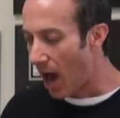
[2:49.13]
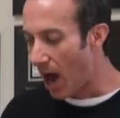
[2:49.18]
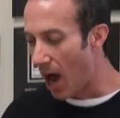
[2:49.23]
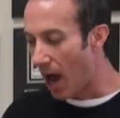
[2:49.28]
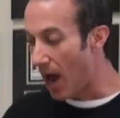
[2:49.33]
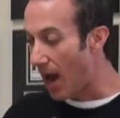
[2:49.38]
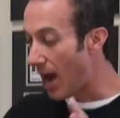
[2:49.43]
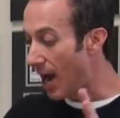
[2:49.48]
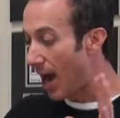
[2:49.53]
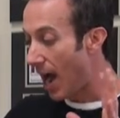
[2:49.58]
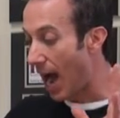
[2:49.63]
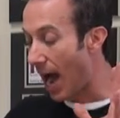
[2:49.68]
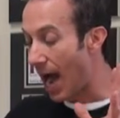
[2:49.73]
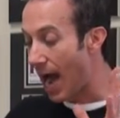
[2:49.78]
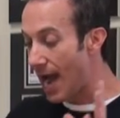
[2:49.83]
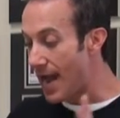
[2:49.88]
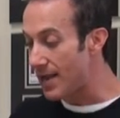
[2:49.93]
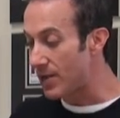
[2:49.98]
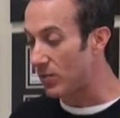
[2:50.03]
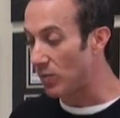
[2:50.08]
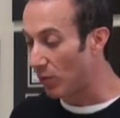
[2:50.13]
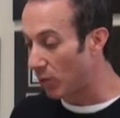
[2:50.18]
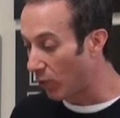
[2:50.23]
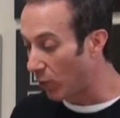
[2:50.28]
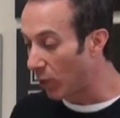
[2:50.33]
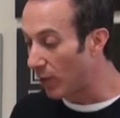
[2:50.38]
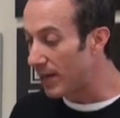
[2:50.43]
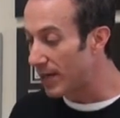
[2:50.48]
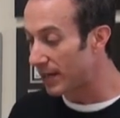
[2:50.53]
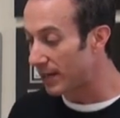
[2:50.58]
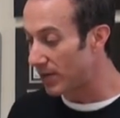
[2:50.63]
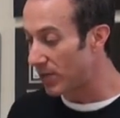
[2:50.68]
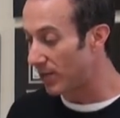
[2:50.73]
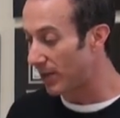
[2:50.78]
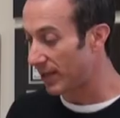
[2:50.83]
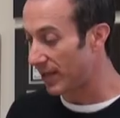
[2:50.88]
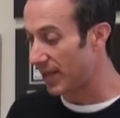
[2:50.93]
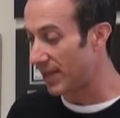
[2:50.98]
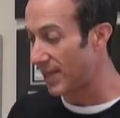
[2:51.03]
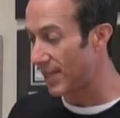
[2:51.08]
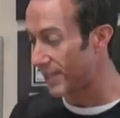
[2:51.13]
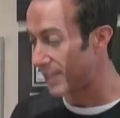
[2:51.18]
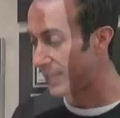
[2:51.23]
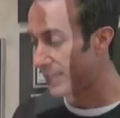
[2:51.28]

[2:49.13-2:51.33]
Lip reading: I really think